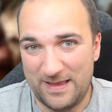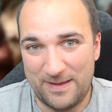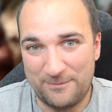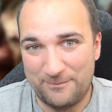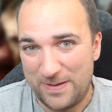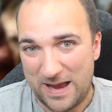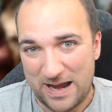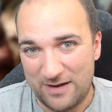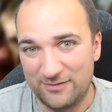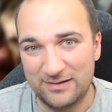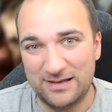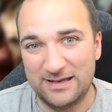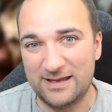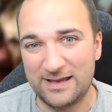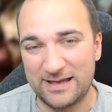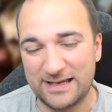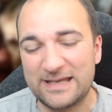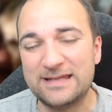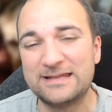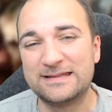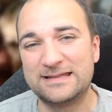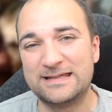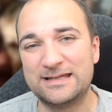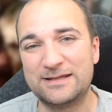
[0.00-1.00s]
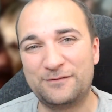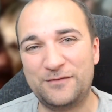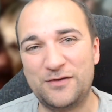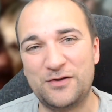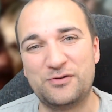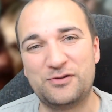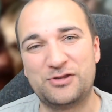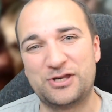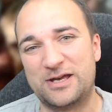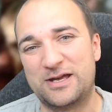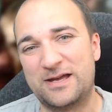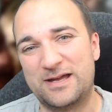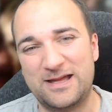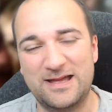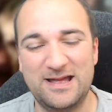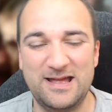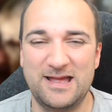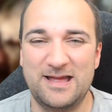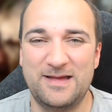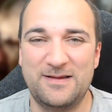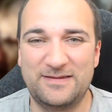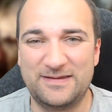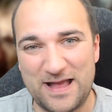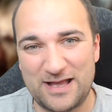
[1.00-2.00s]
Apparently, I can see the future.
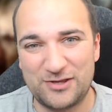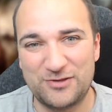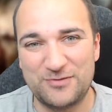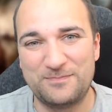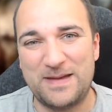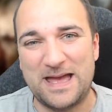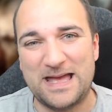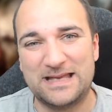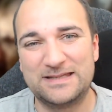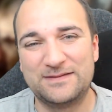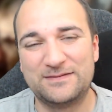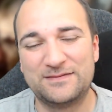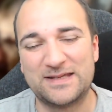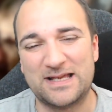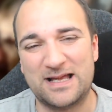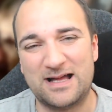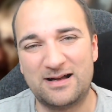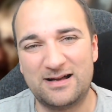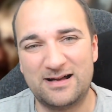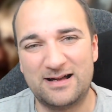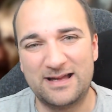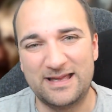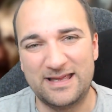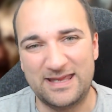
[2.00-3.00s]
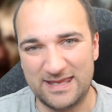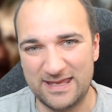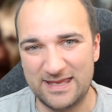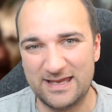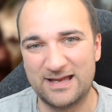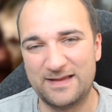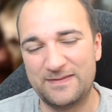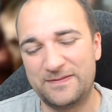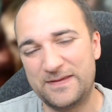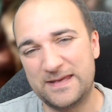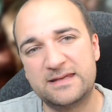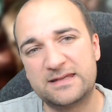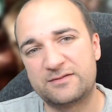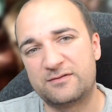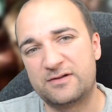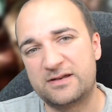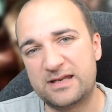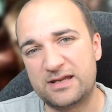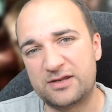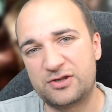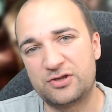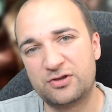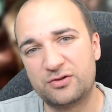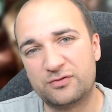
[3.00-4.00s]
Faction passives are here. These are
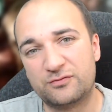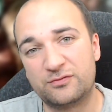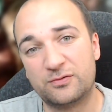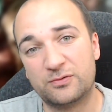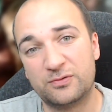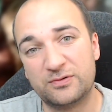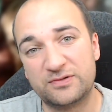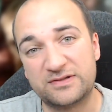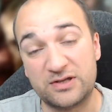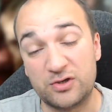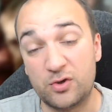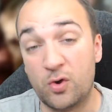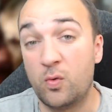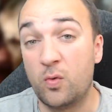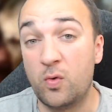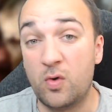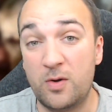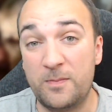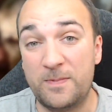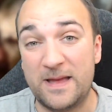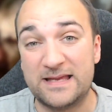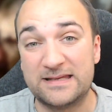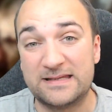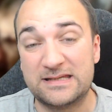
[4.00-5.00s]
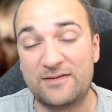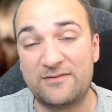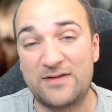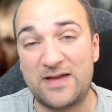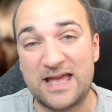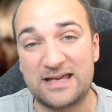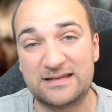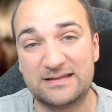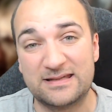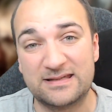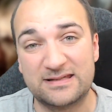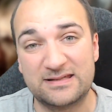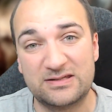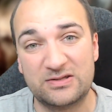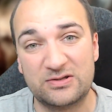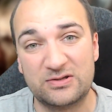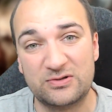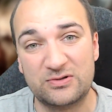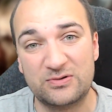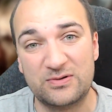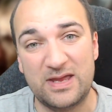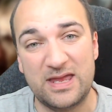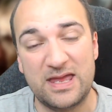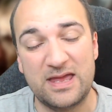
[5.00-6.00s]
additional rules that your warbands have access
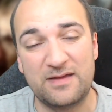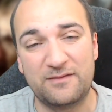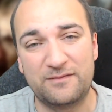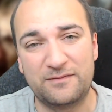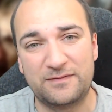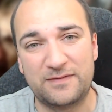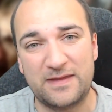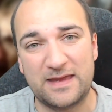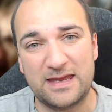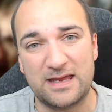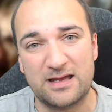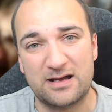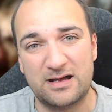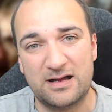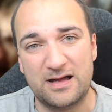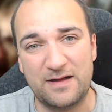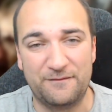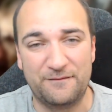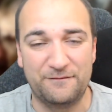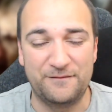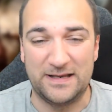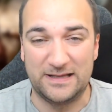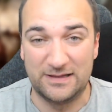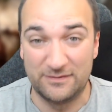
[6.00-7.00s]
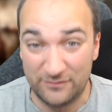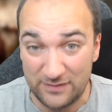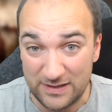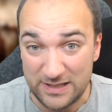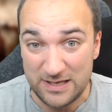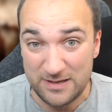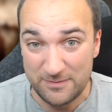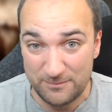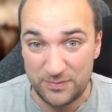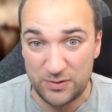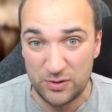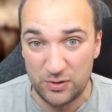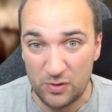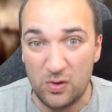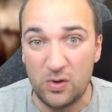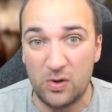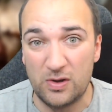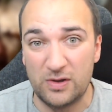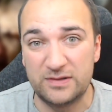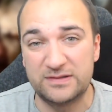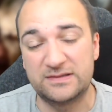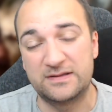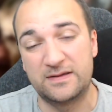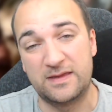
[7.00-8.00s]
to if they are effectively
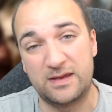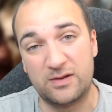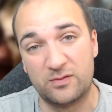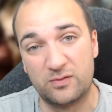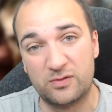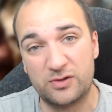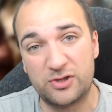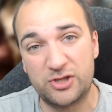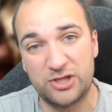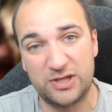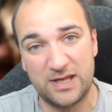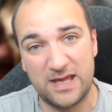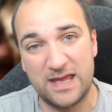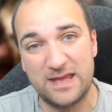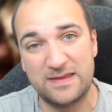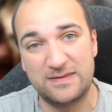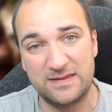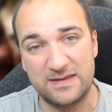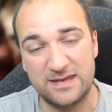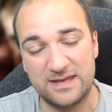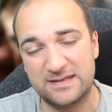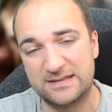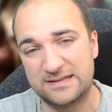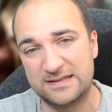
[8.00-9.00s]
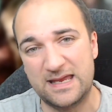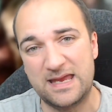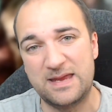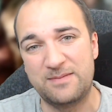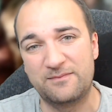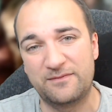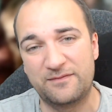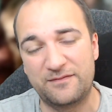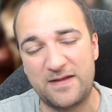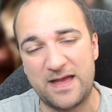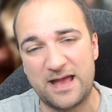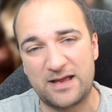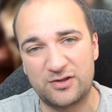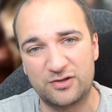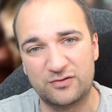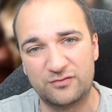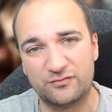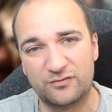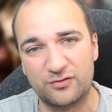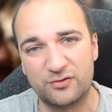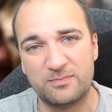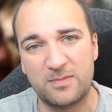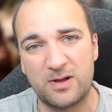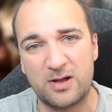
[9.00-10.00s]
pure, so they all share the same
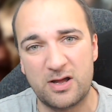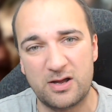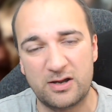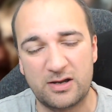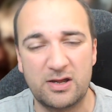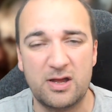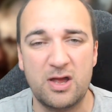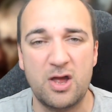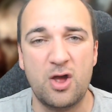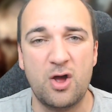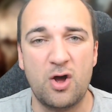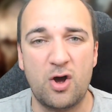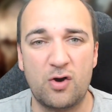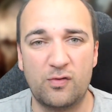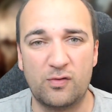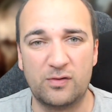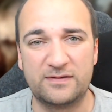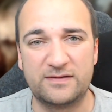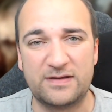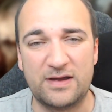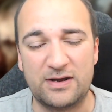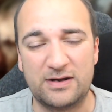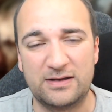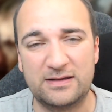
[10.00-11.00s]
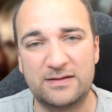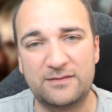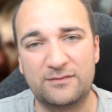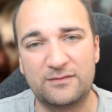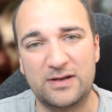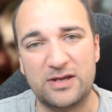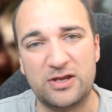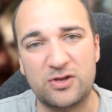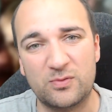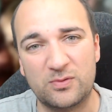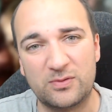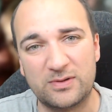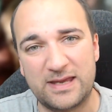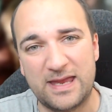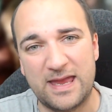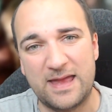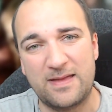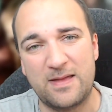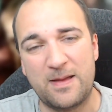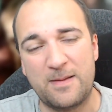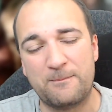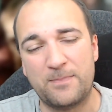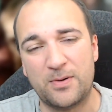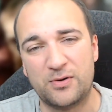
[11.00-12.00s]
faction rune mark, or alternatively, you'll
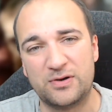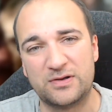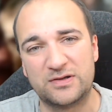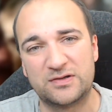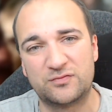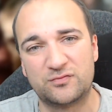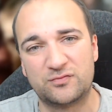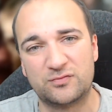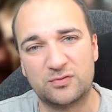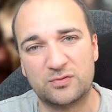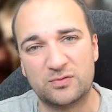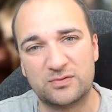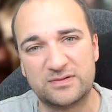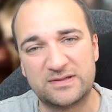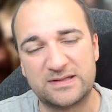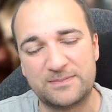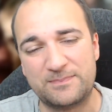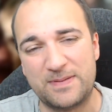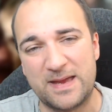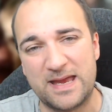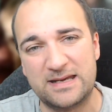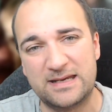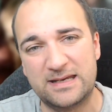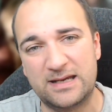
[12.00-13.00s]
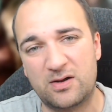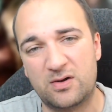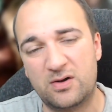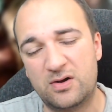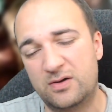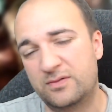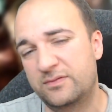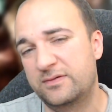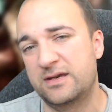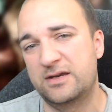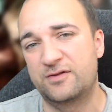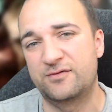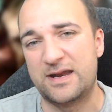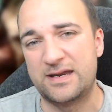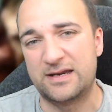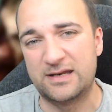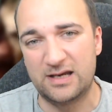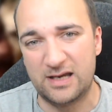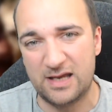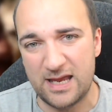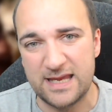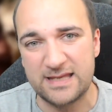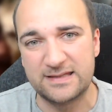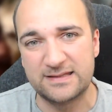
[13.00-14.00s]
get bonus rules depending on the Grand
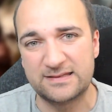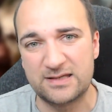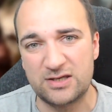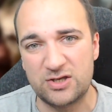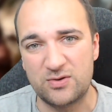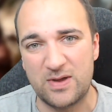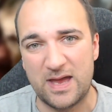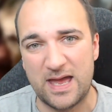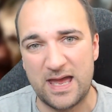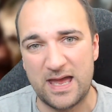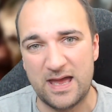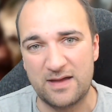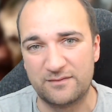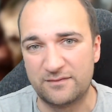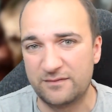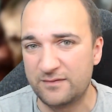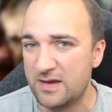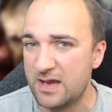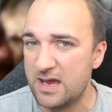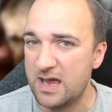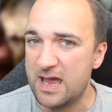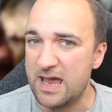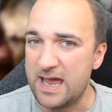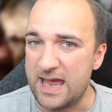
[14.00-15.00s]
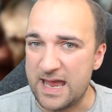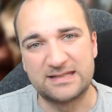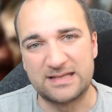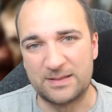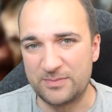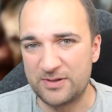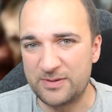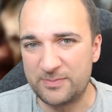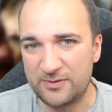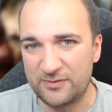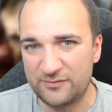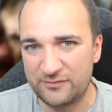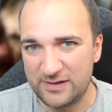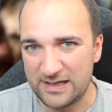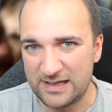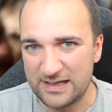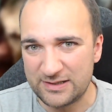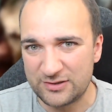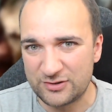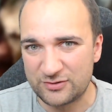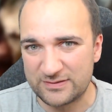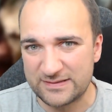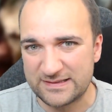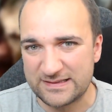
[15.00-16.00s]
Alliance that you have. Some of them are really
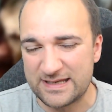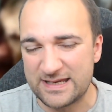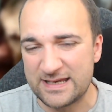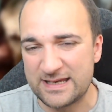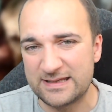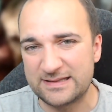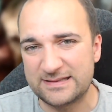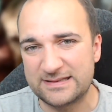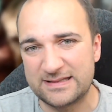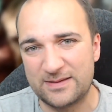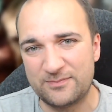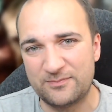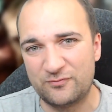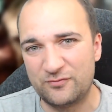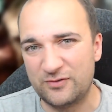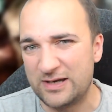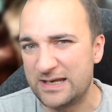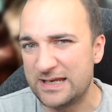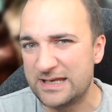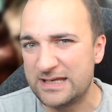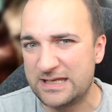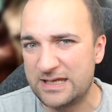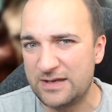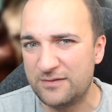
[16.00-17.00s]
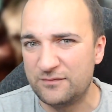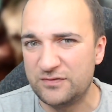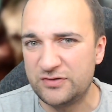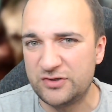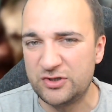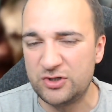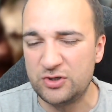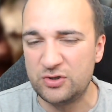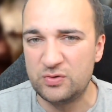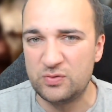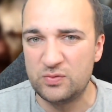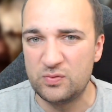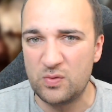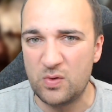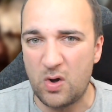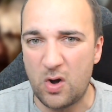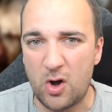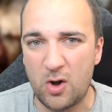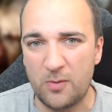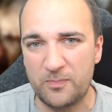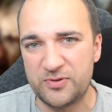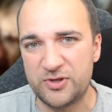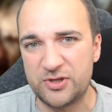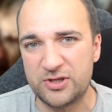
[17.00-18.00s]
interesting. Some really gives you
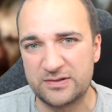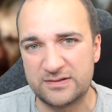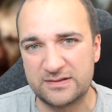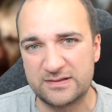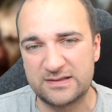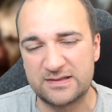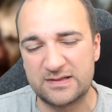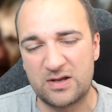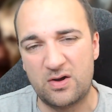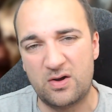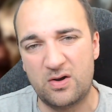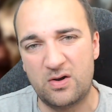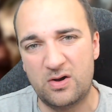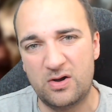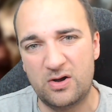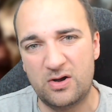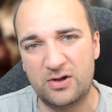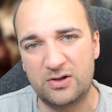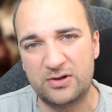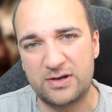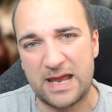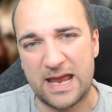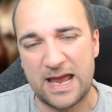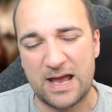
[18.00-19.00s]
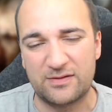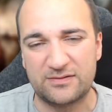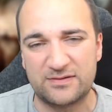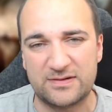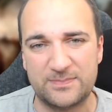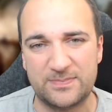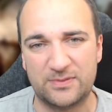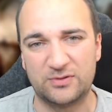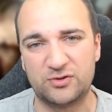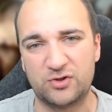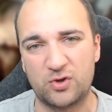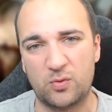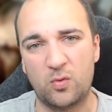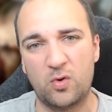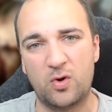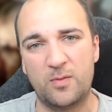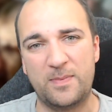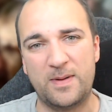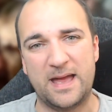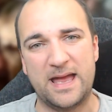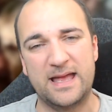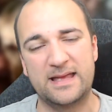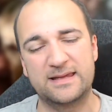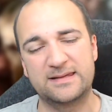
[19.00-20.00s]
options on how to build your
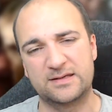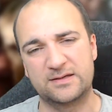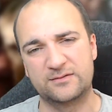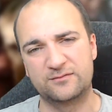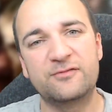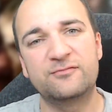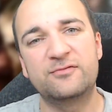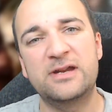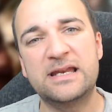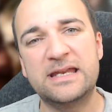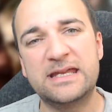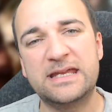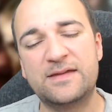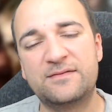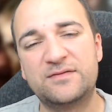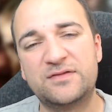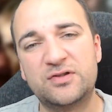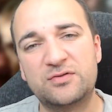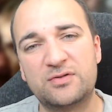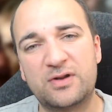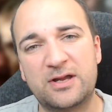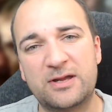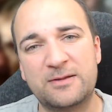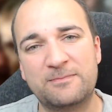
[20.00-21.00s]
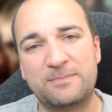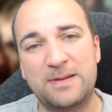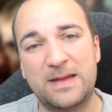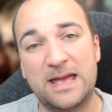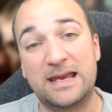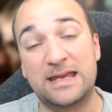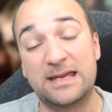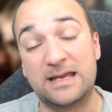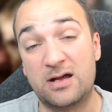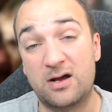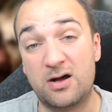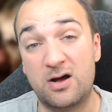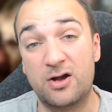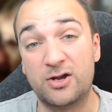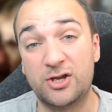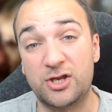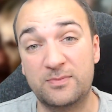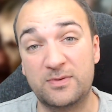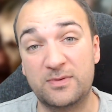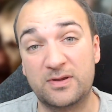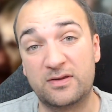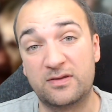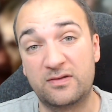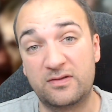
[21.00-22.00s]
warbands and really gives you a compelling
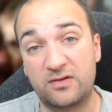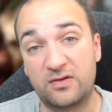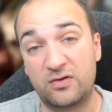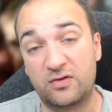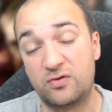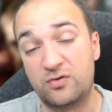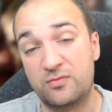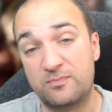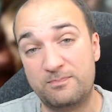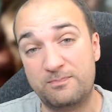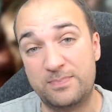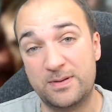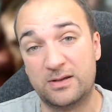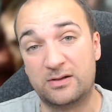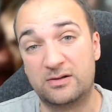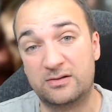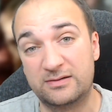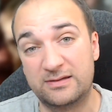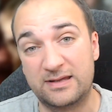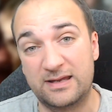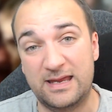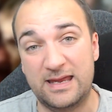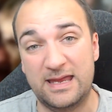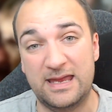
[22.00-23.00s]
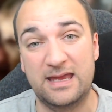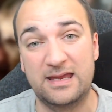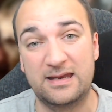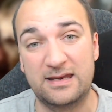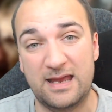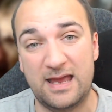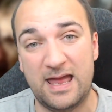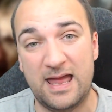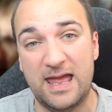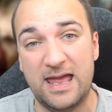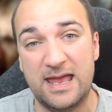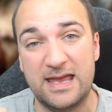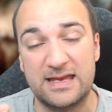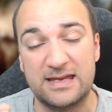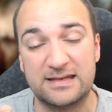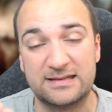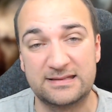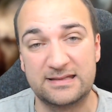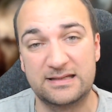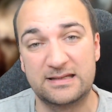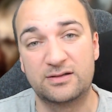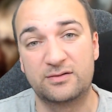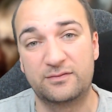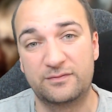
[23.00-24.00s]
argument to build in a
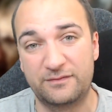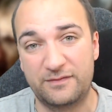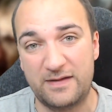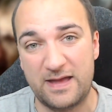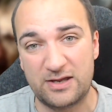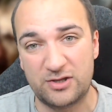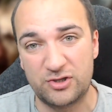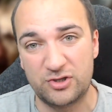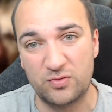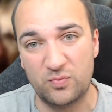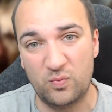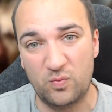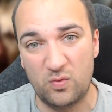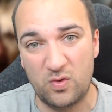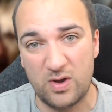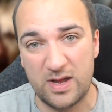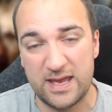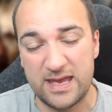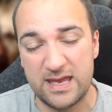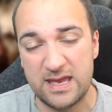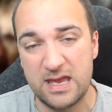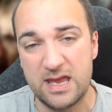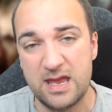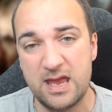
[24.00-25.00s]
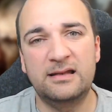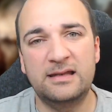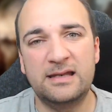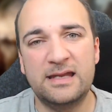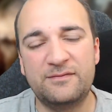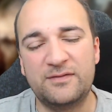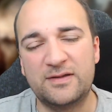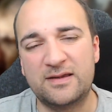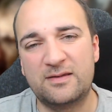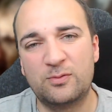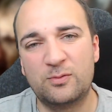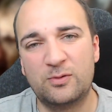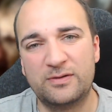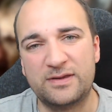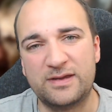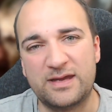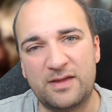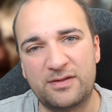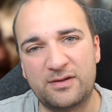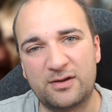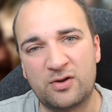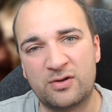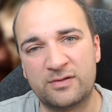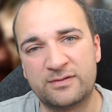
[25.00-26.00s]
single faction way. I'll leave it to all the
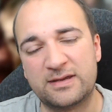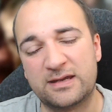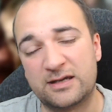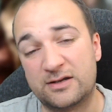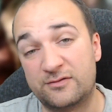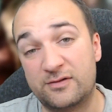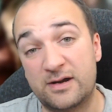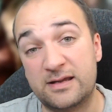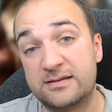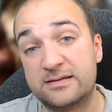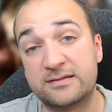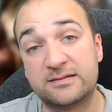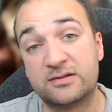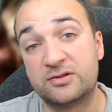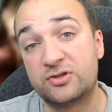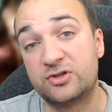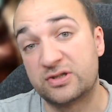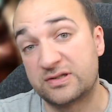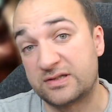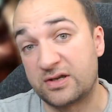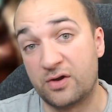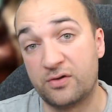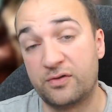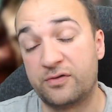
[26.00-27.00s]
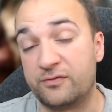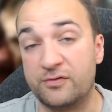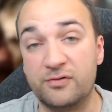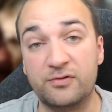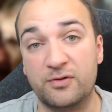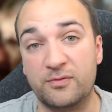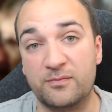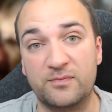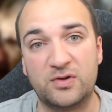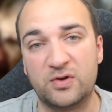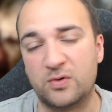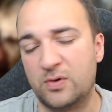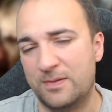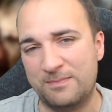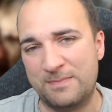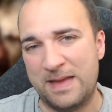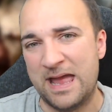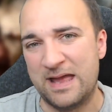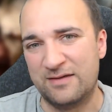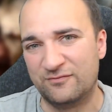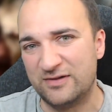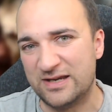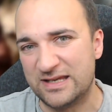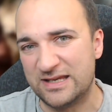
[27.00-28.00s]
other content creators to just go through them, do a
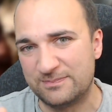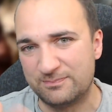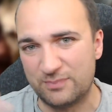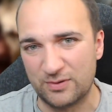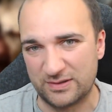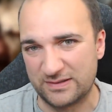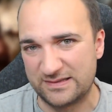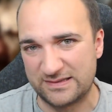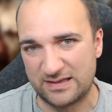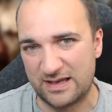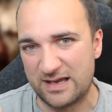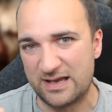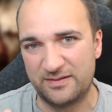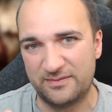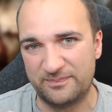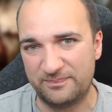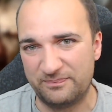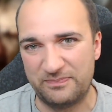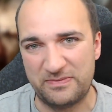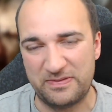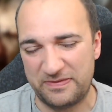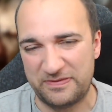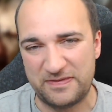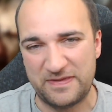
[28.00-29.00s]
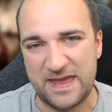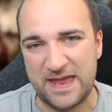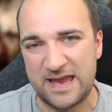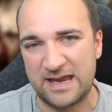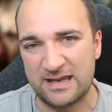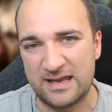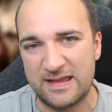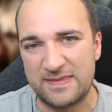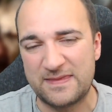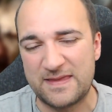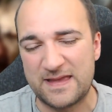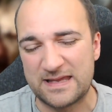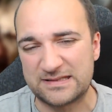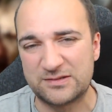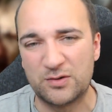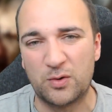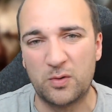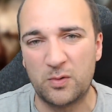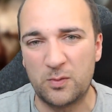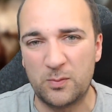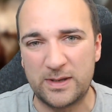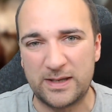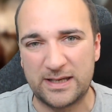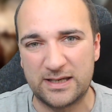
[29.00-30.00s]
man reads book style thing. That's
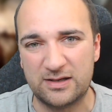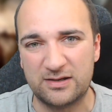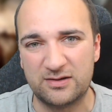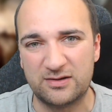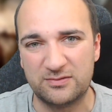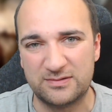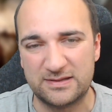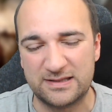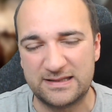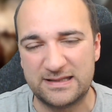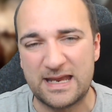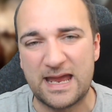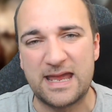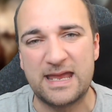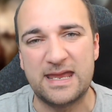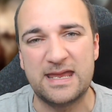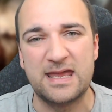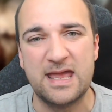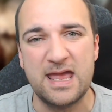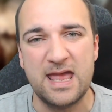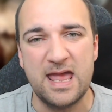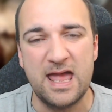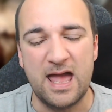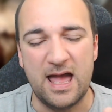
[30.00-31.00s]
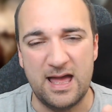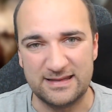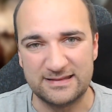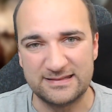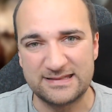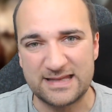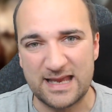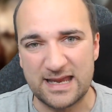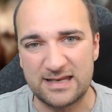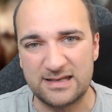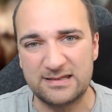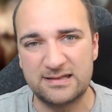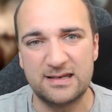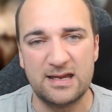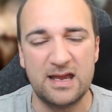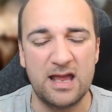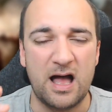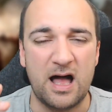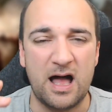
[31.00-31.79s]
not what we're going to do today. Instead,